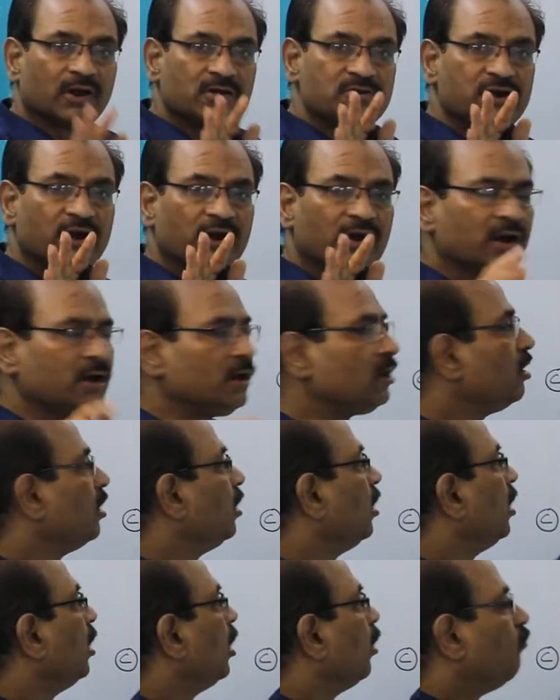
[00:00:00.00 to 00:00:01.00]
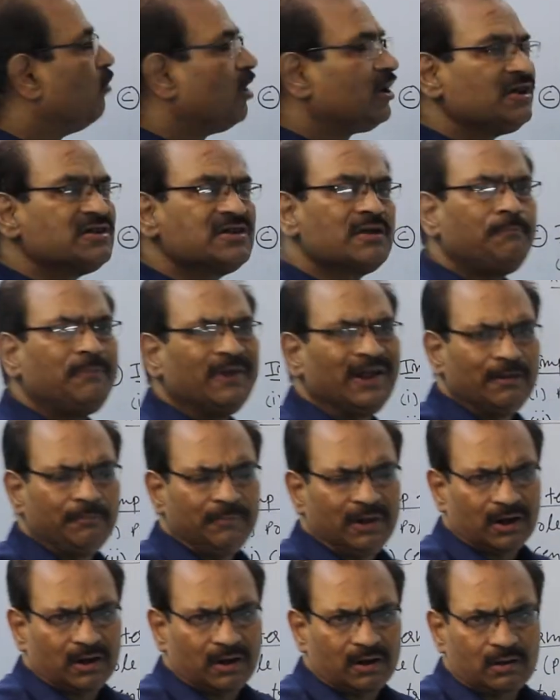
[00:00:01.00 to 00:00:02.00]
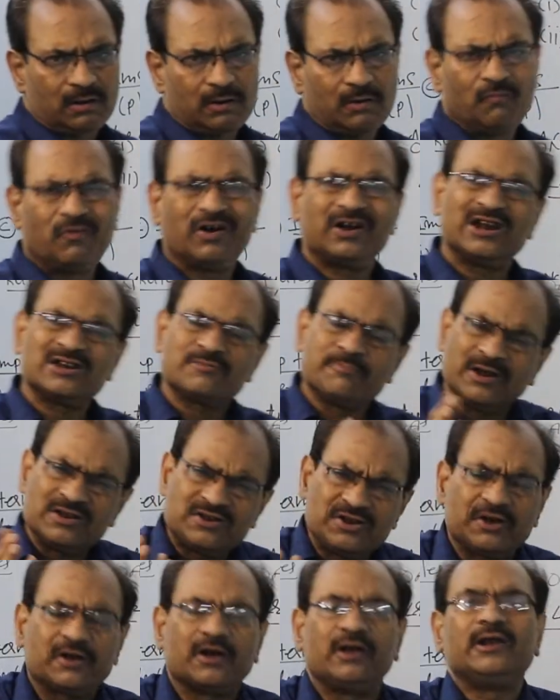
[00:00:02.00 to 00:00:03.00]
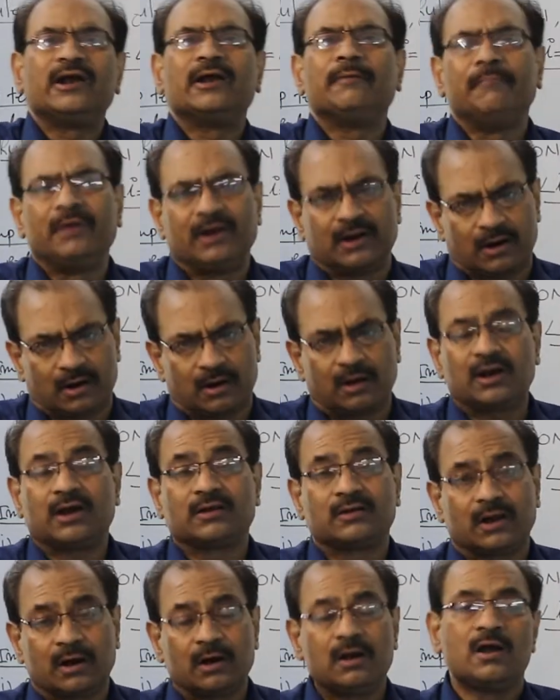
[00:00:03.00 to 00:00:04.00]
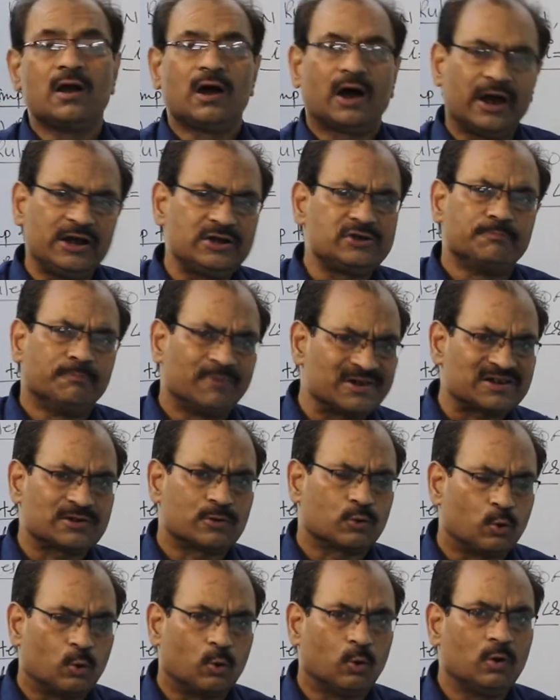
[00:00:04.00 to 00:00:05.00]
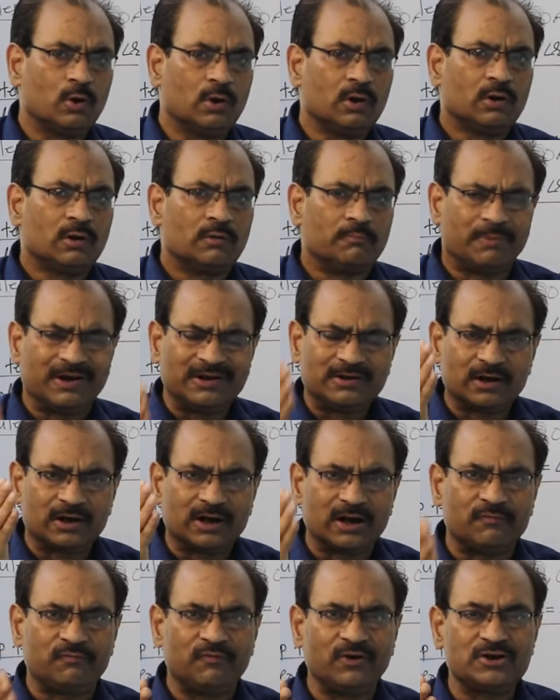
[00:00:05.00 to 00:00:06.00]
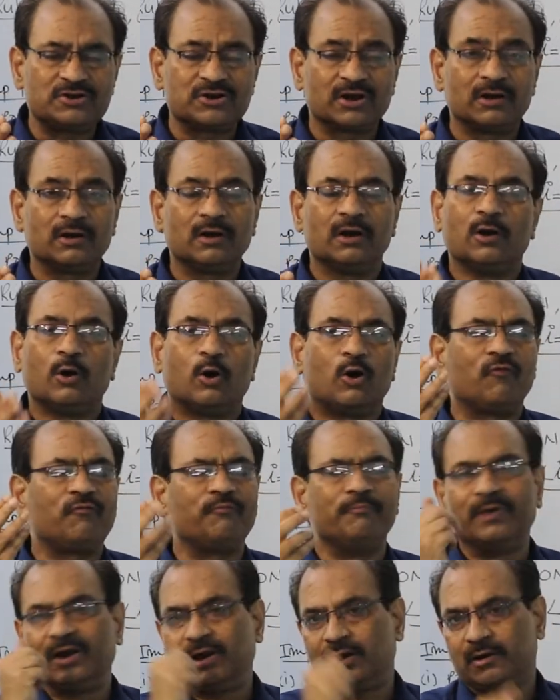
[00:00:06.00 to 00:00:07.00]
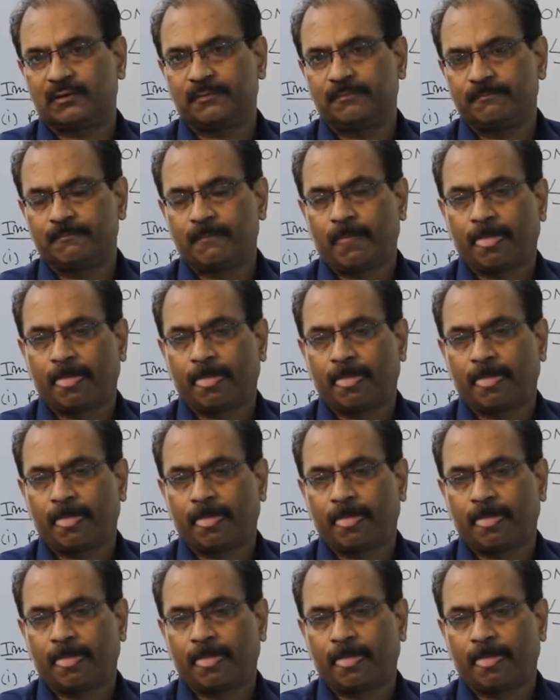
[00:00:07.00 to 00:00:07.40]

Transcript: Children, what is a plane mirror? What is basically a mirror? Rather, I must go by the definition of mirror.